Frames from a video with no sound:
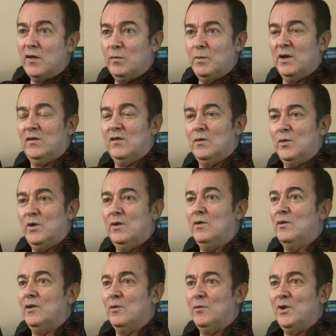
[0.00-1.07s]
aspects that we
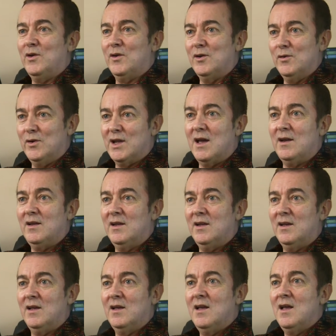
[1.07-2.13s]
that we got to look at here.